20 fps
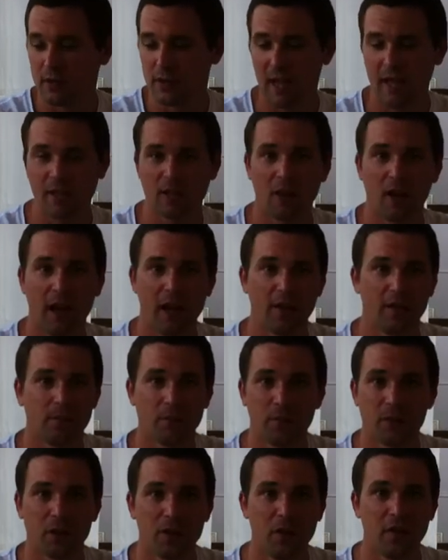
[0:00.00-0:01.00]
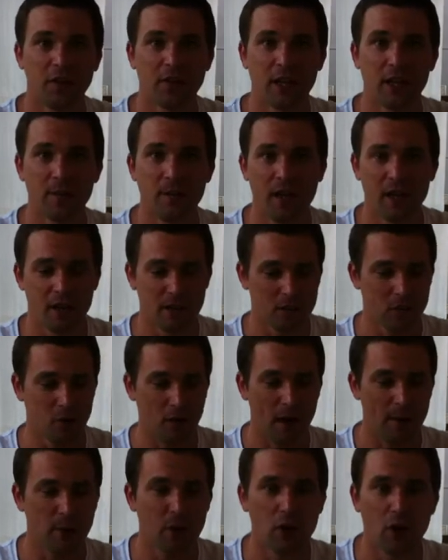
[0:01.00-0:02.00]
Takes like 15 minutes.
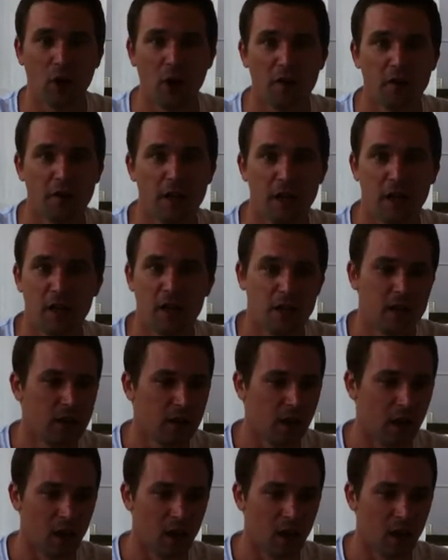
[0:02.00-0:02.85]
Grab a coffee.